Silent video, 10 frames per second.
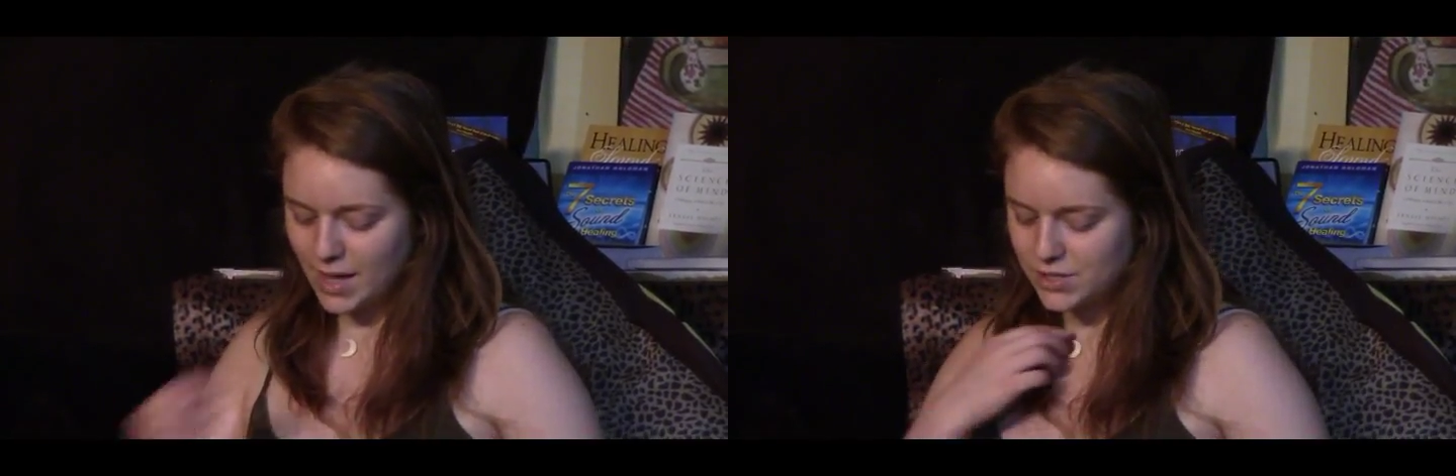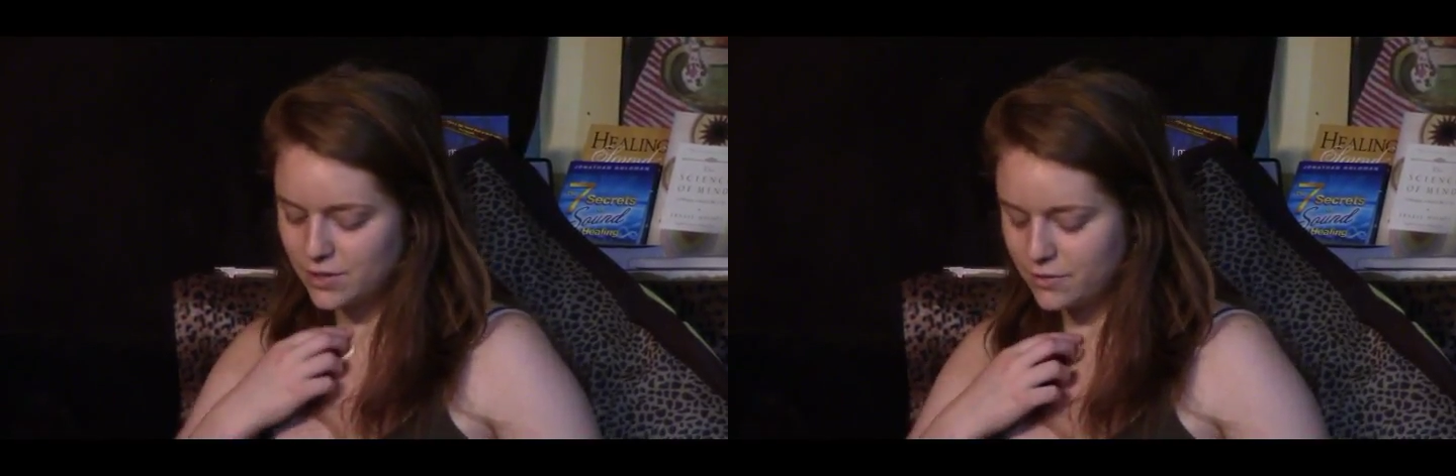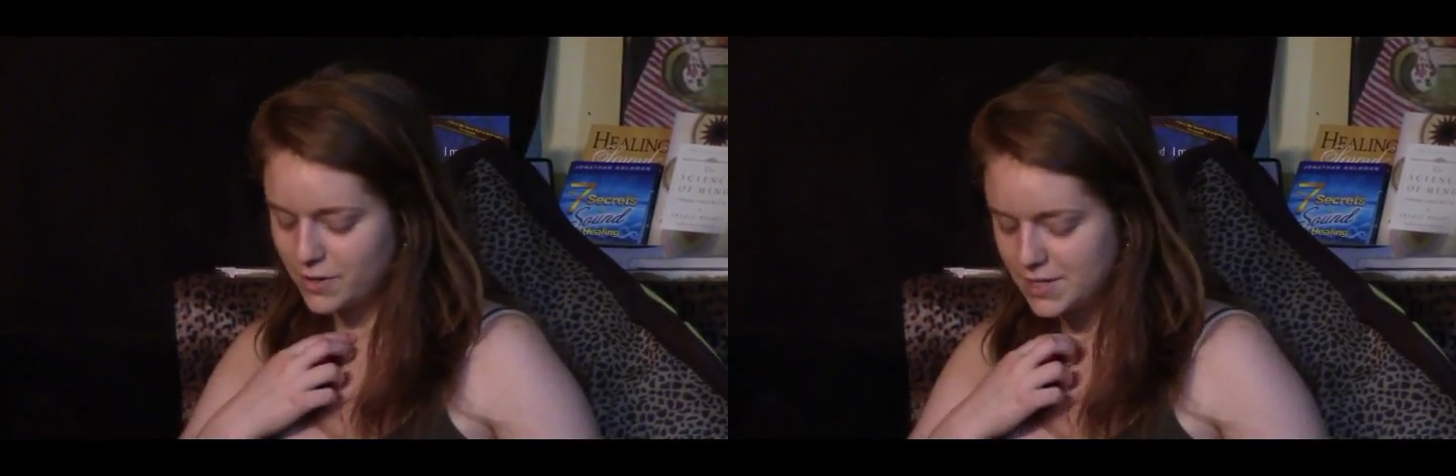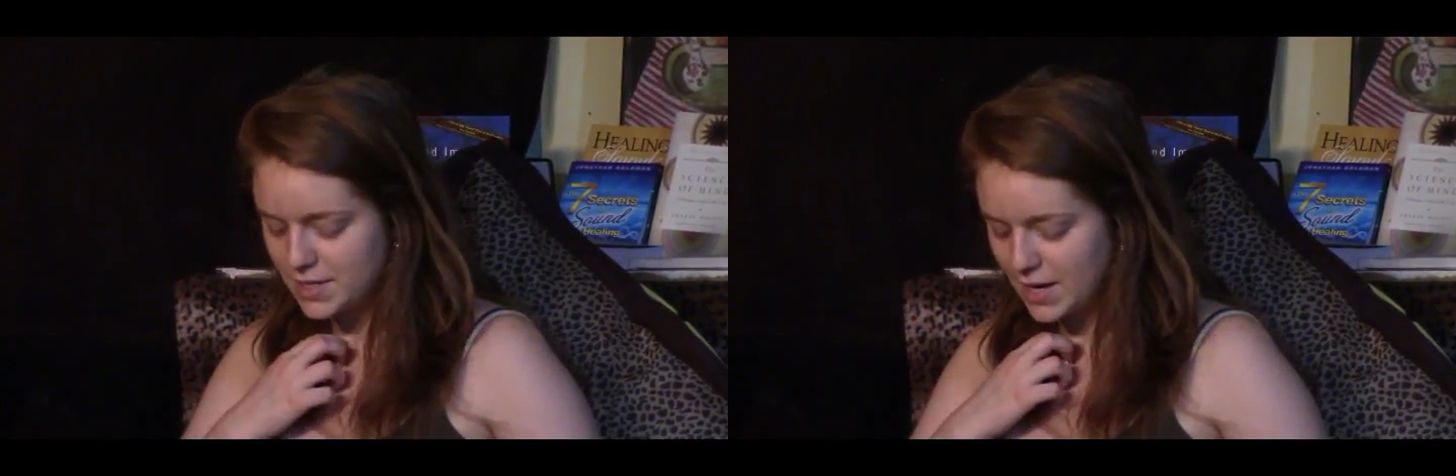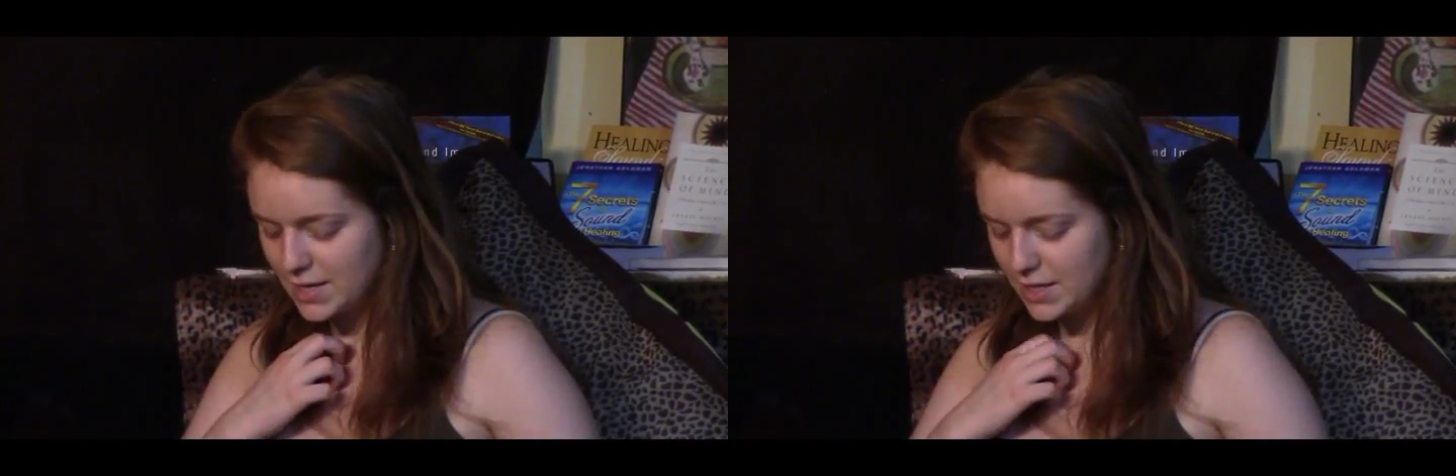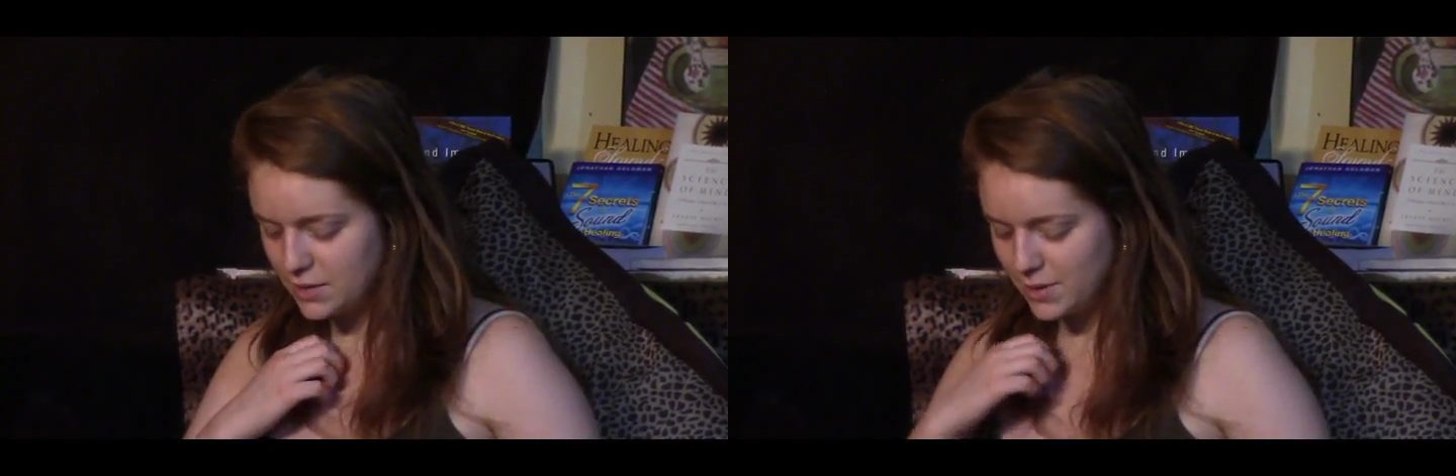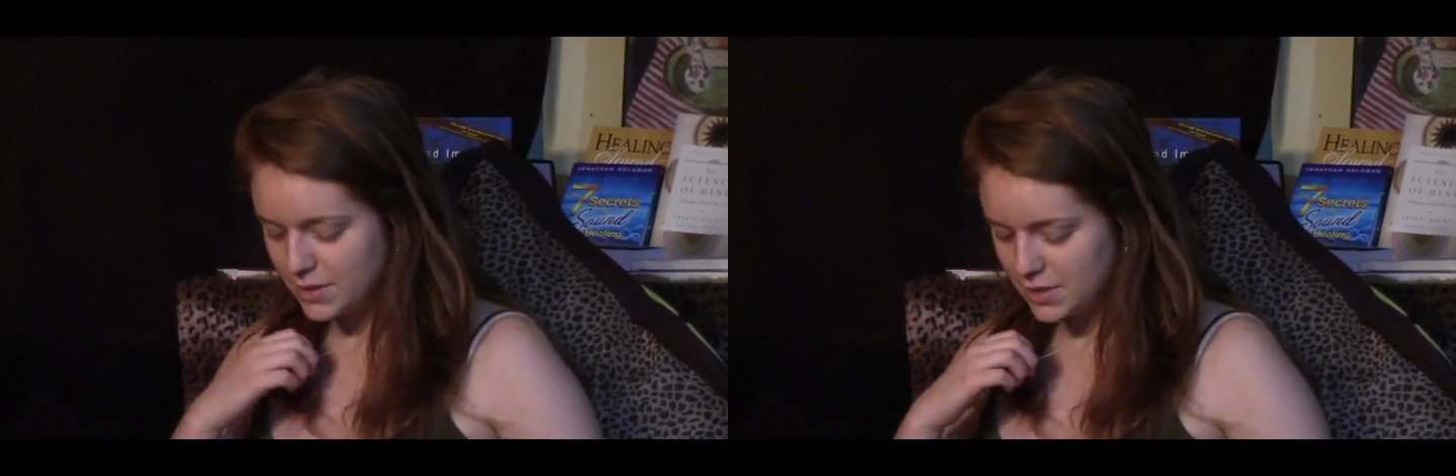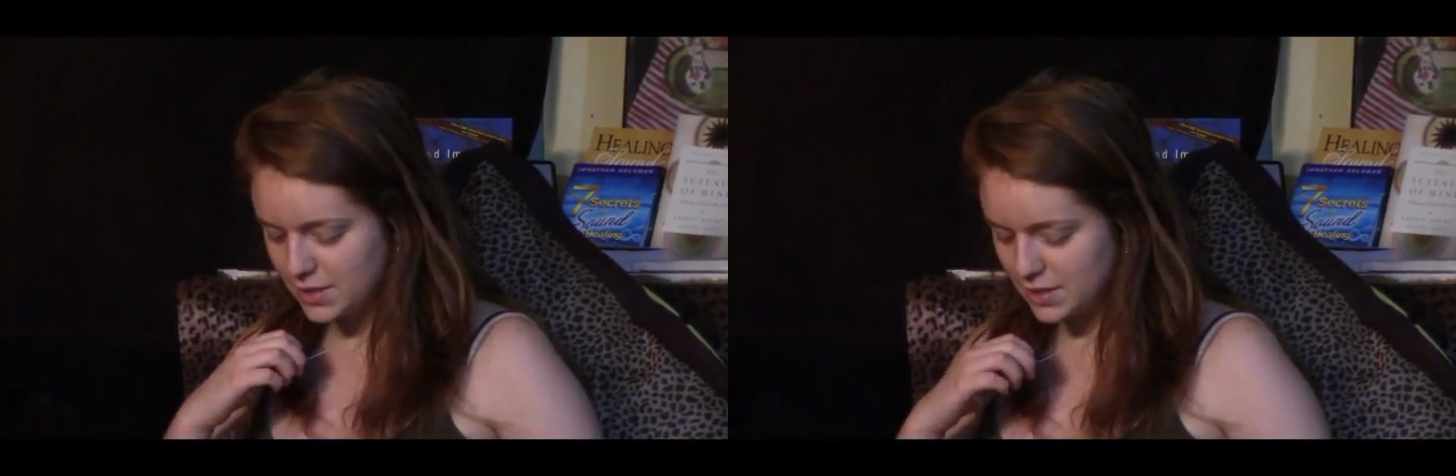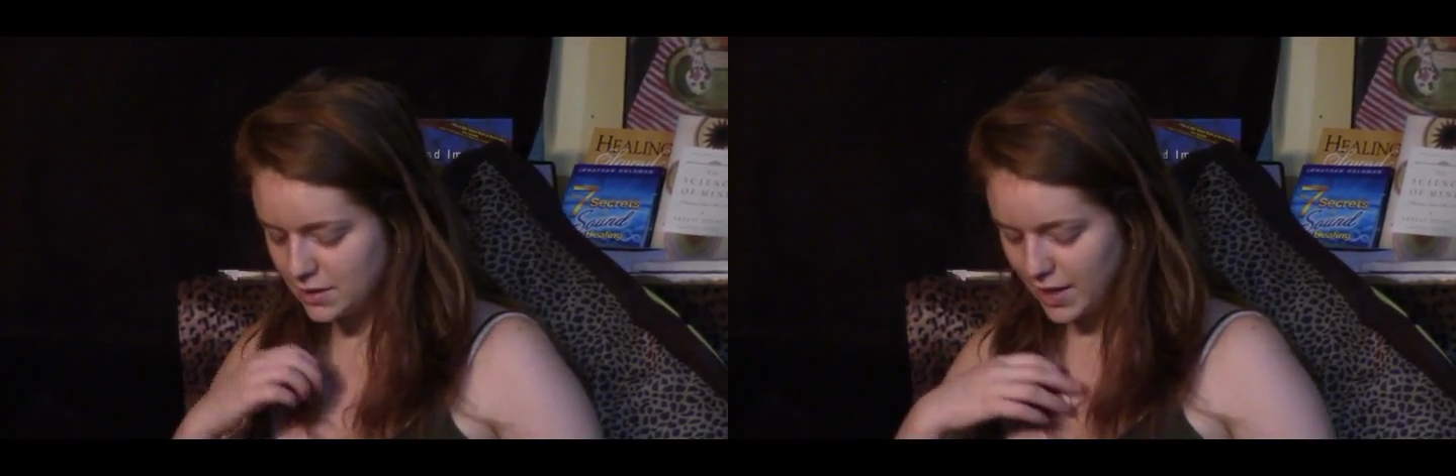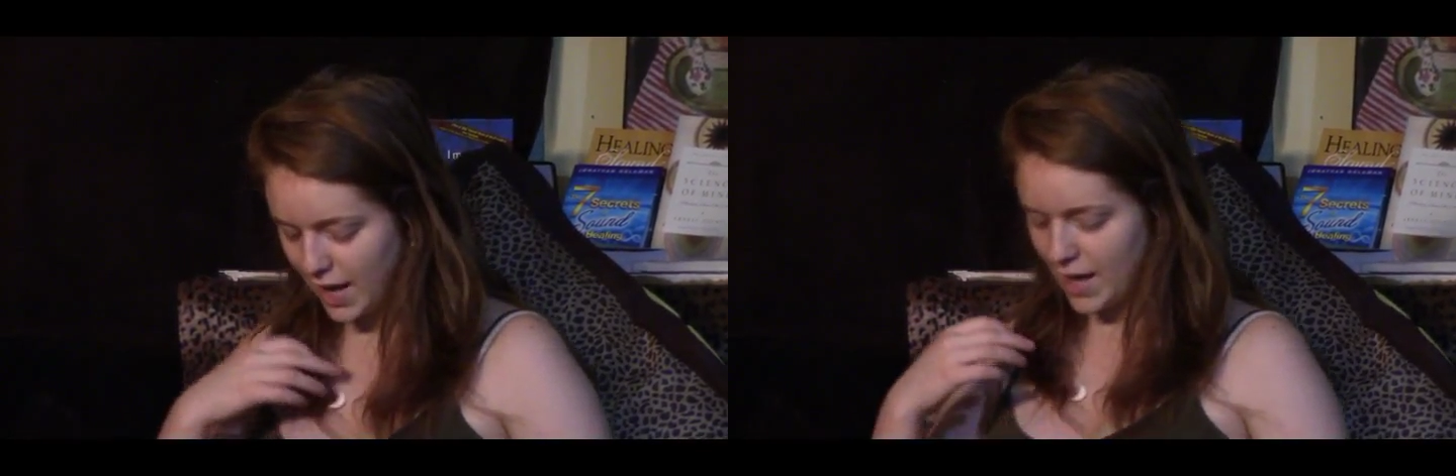Yeah, so the first thing I did was just
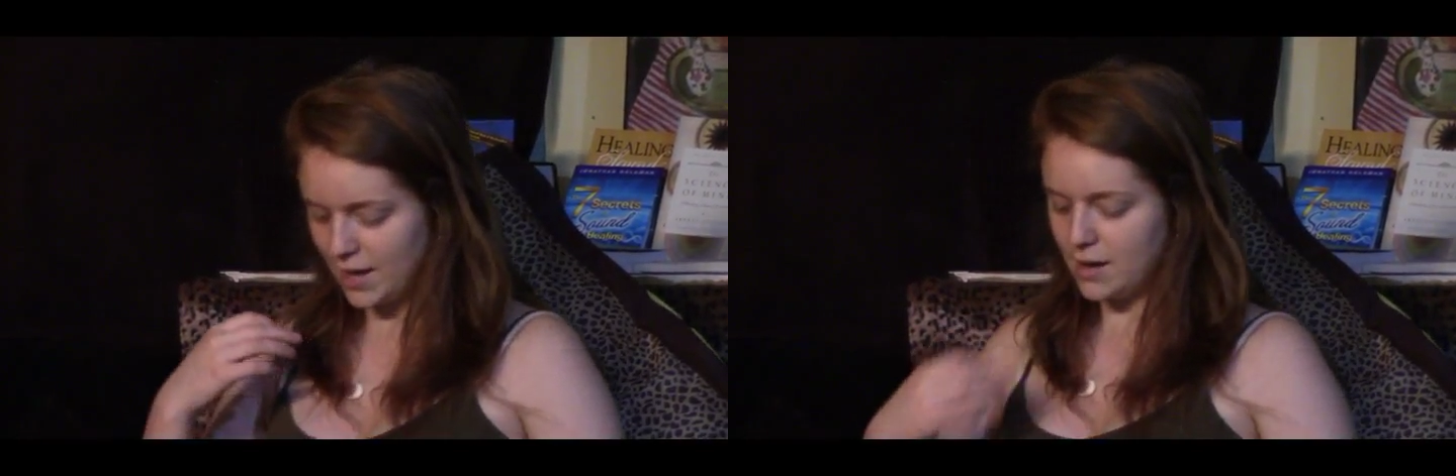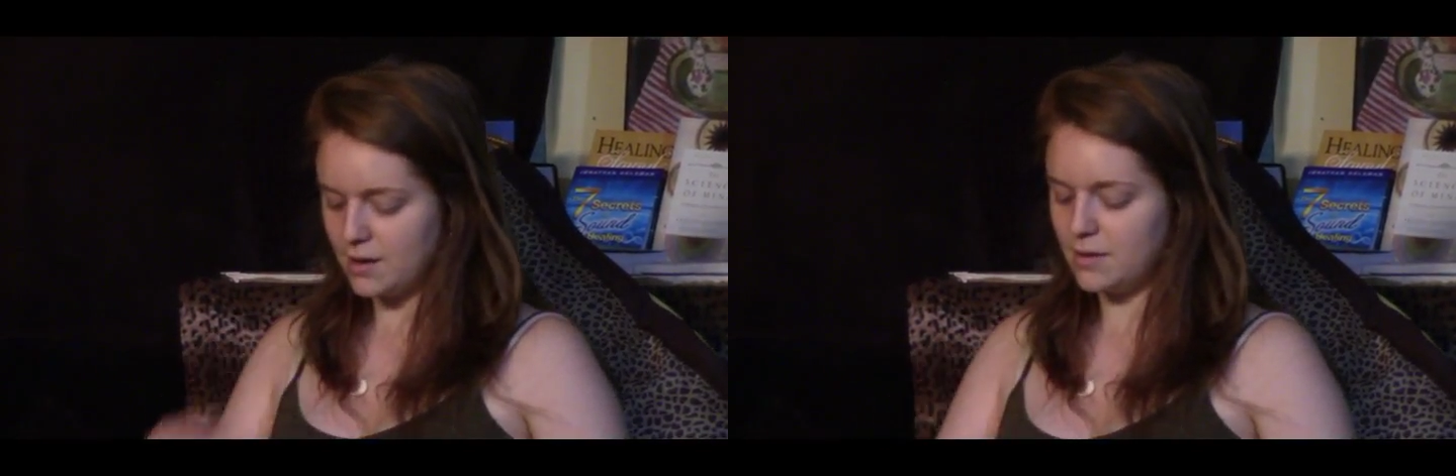look at